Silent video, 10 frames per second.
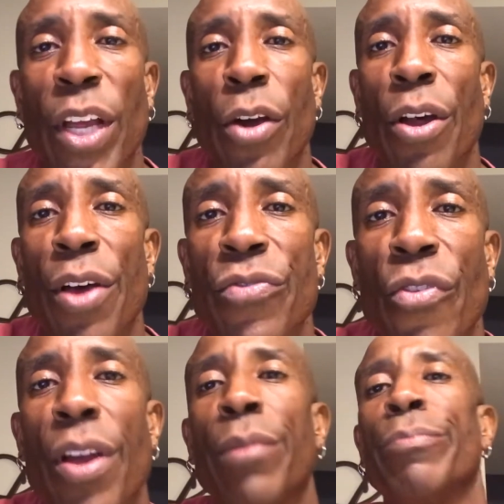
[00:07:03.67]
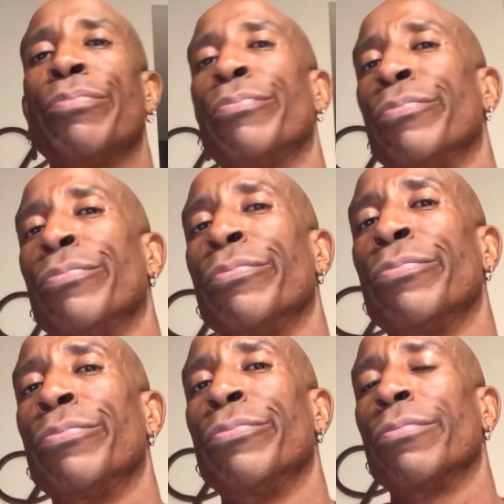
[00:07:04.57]
When they go to Austria,
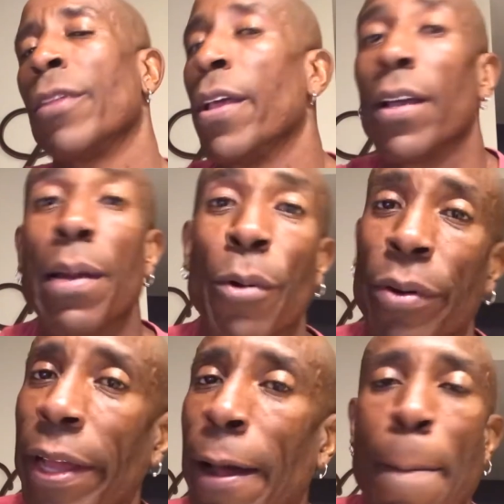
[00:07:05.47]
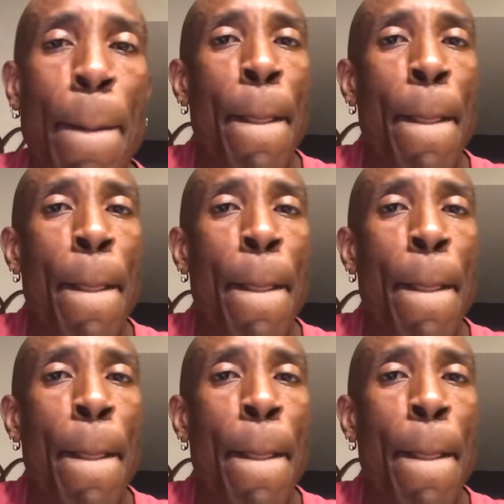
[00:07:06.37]
come on now.